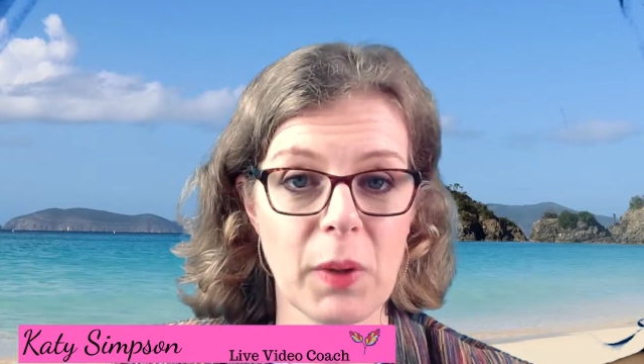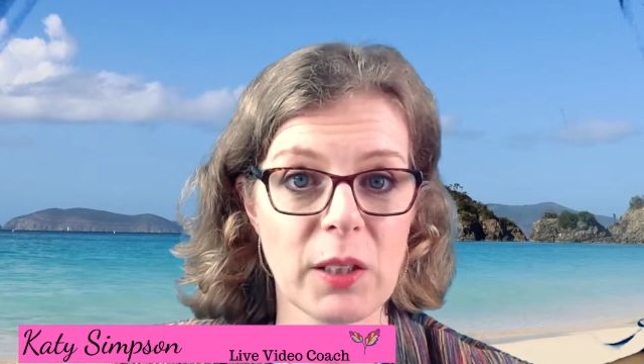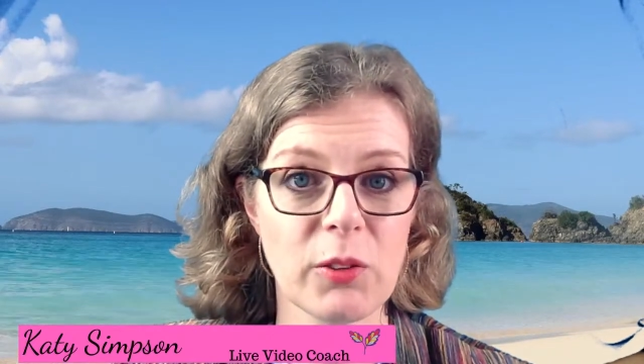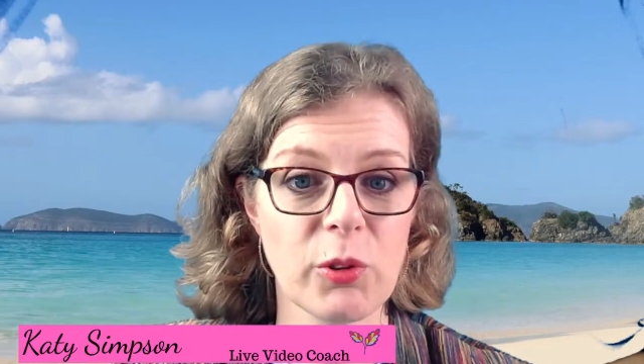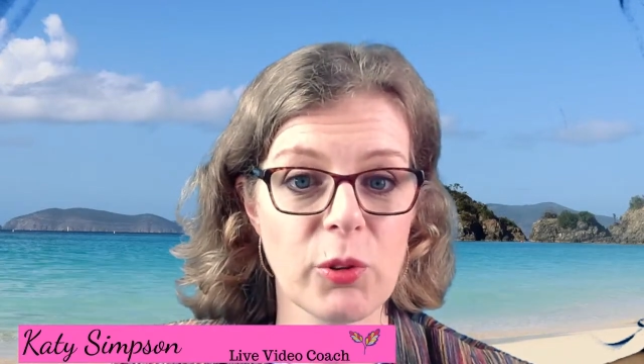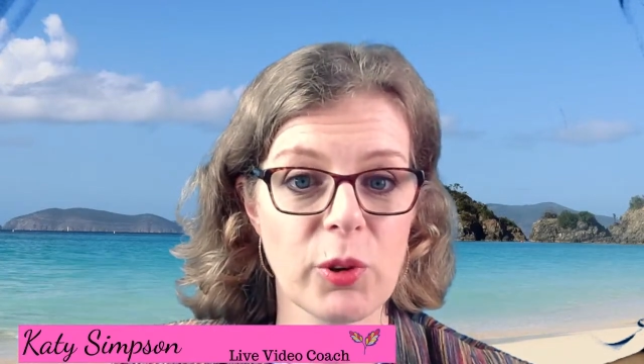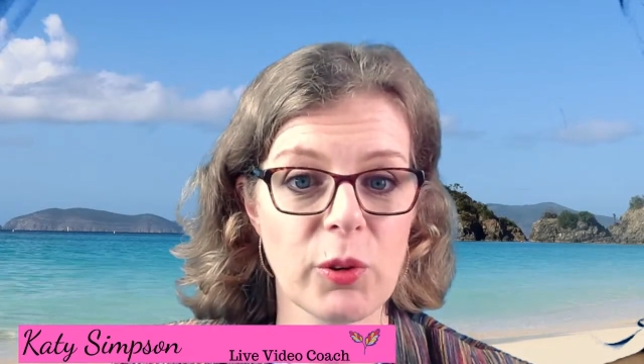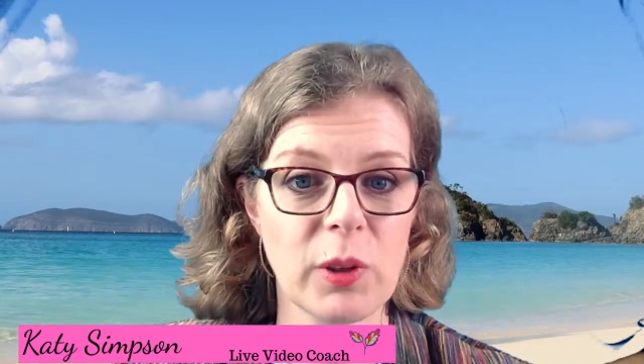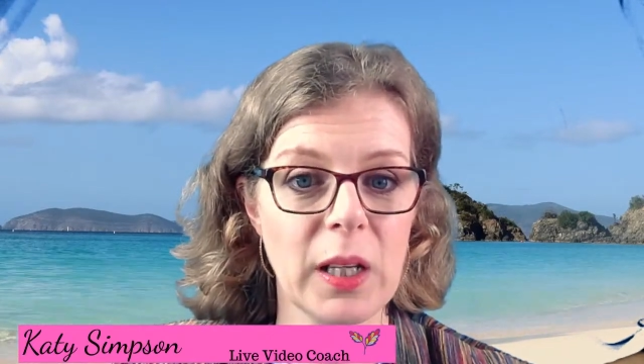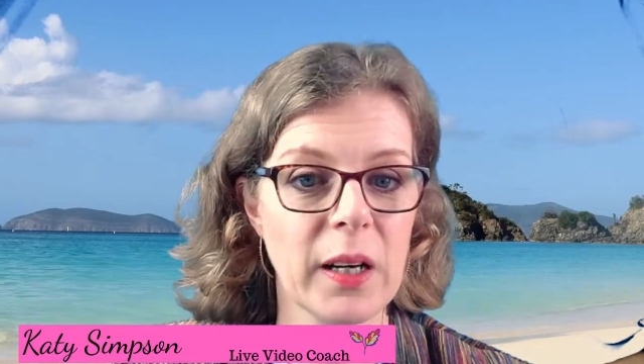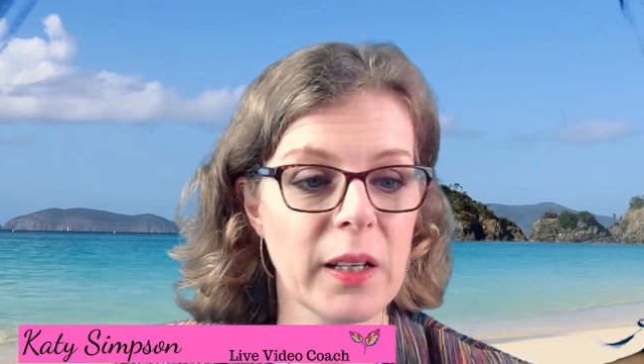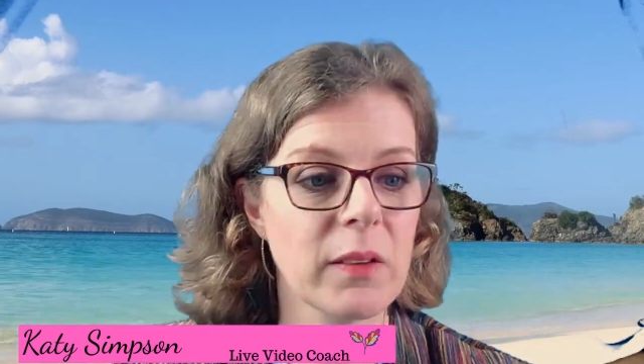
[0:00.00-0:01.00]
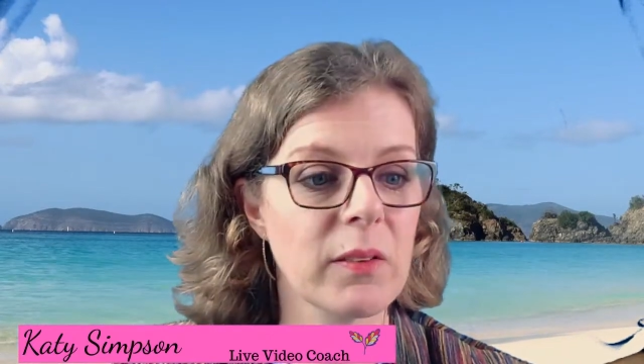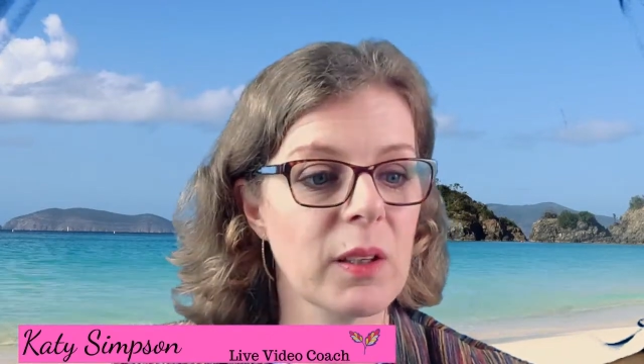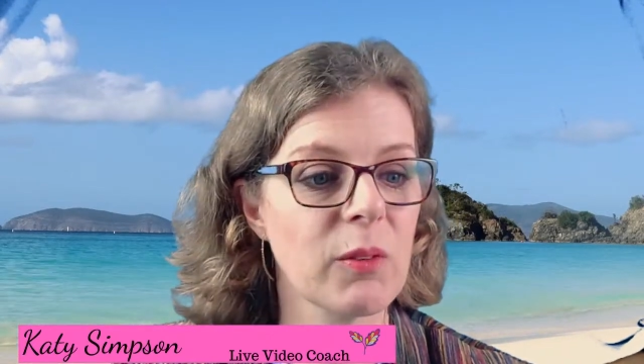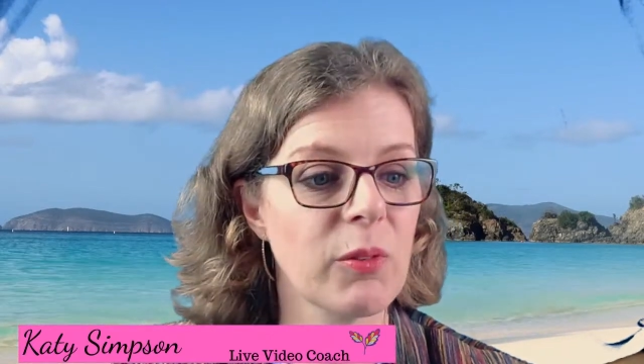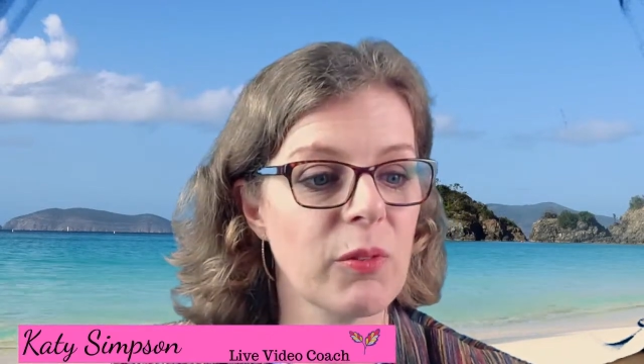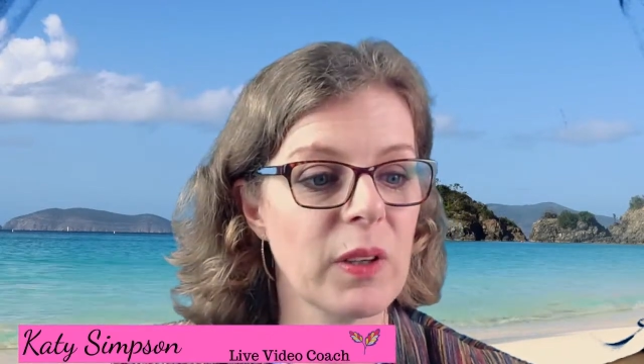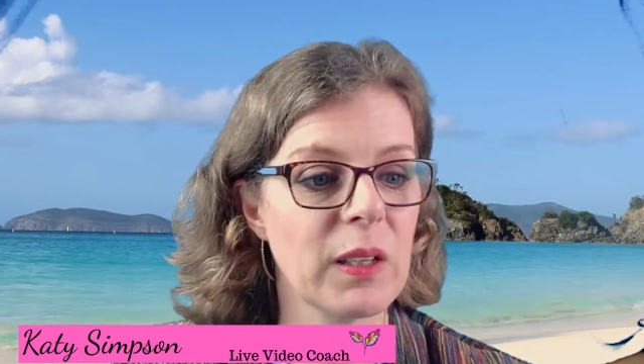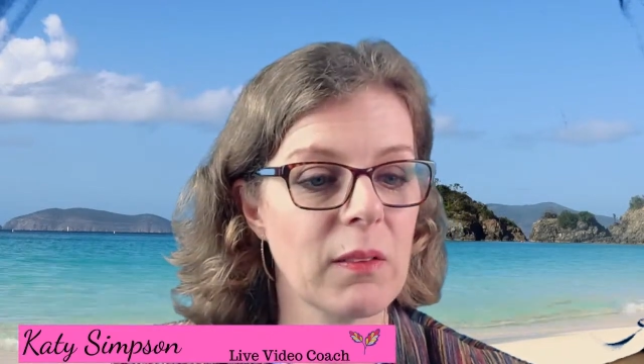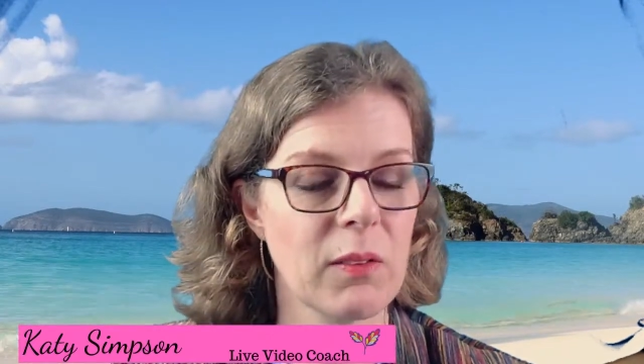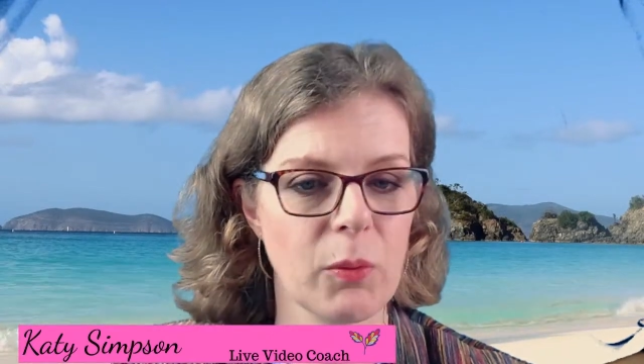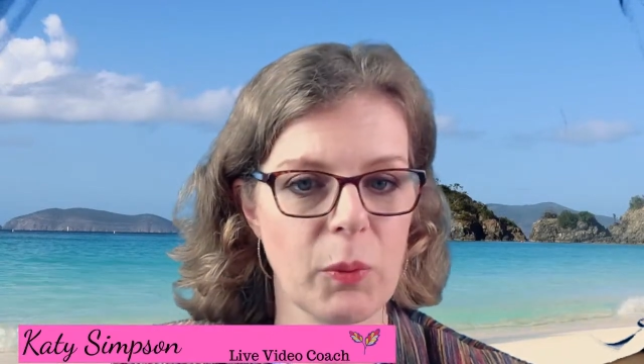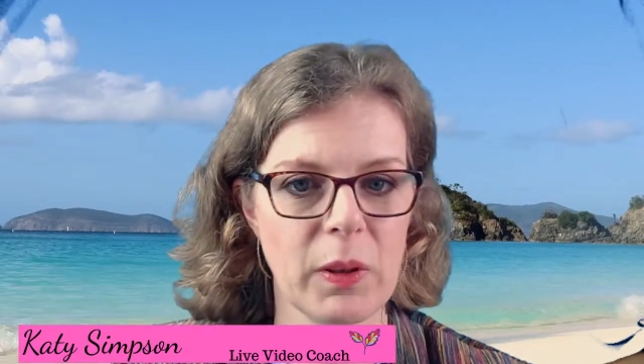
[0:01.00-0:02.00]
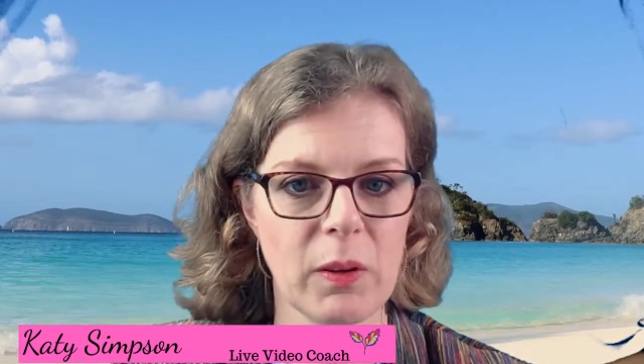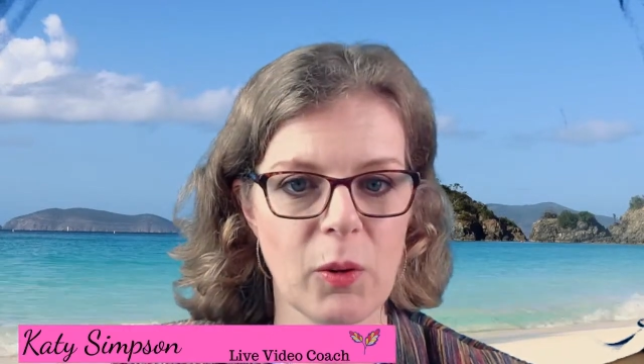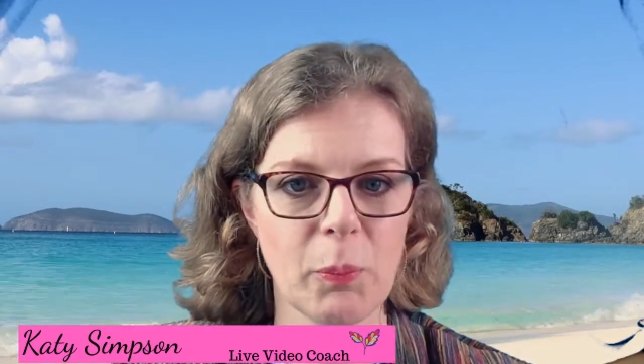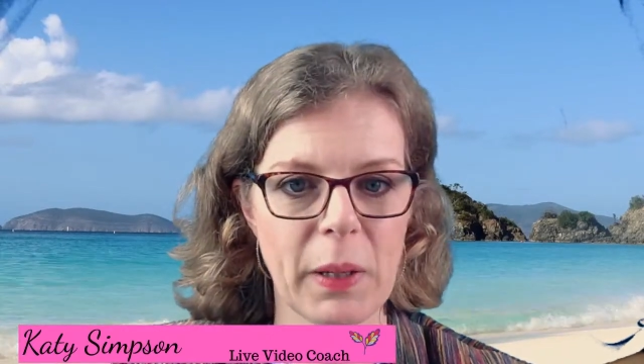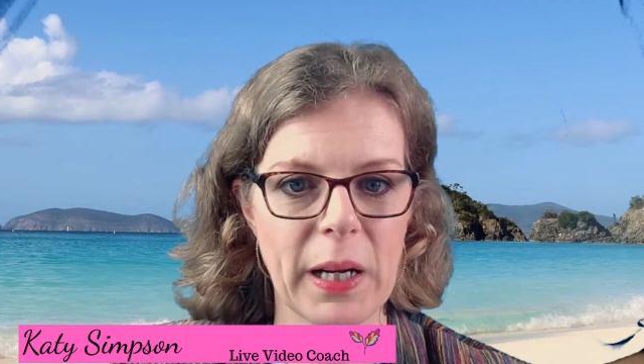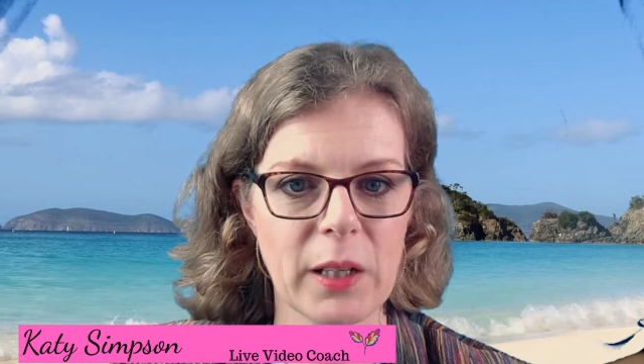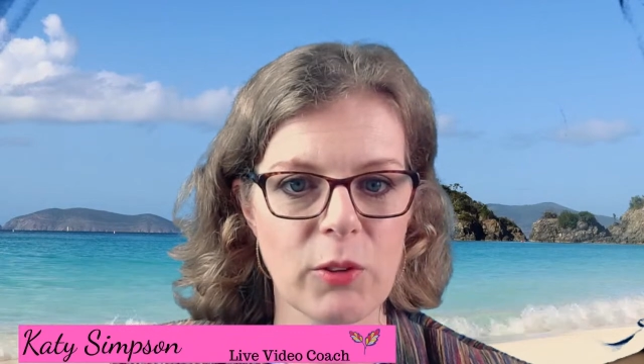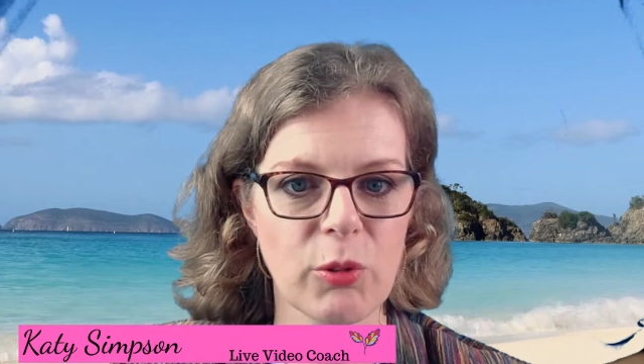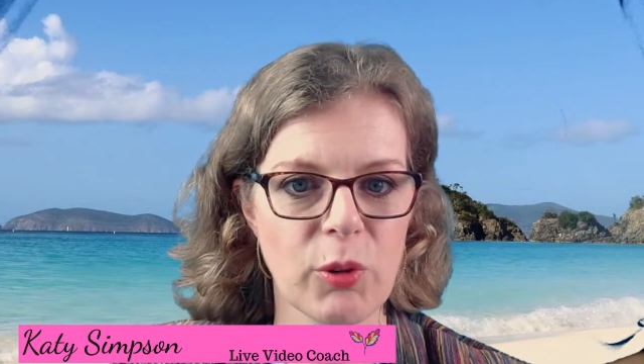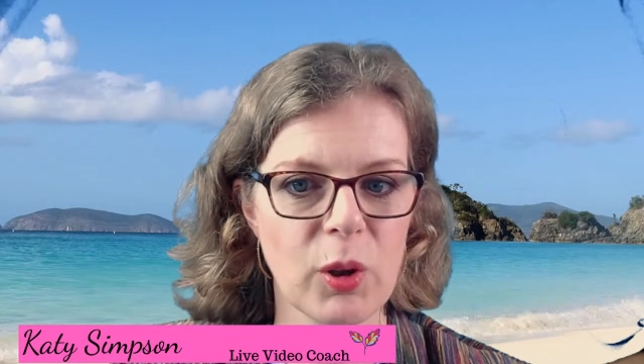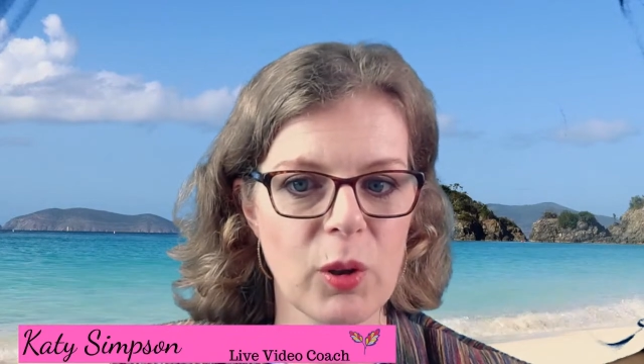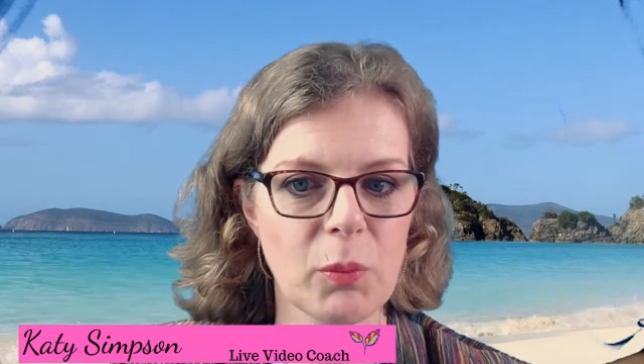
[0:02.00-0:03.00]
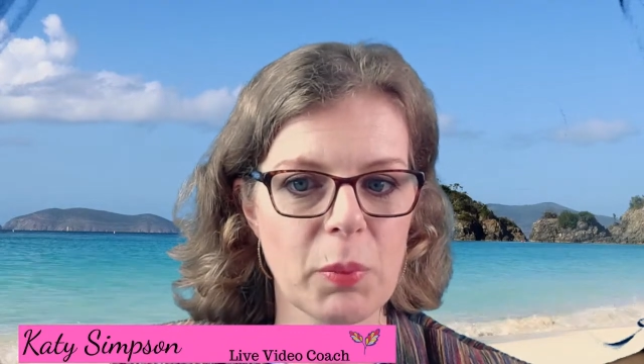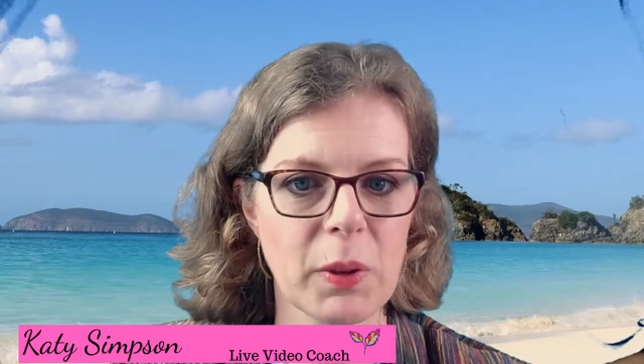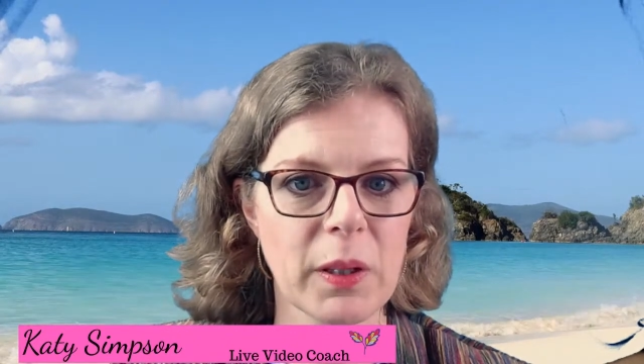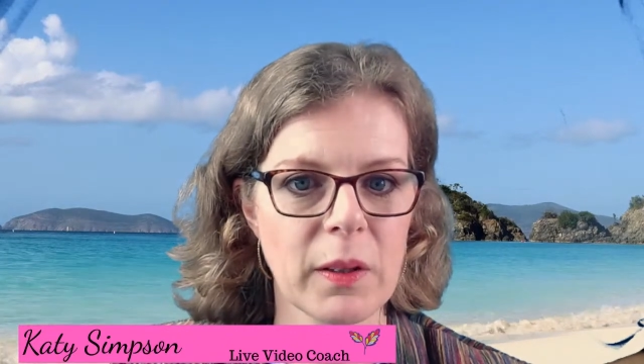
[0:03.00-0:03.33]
Make sure your lighting fits with your backdrop.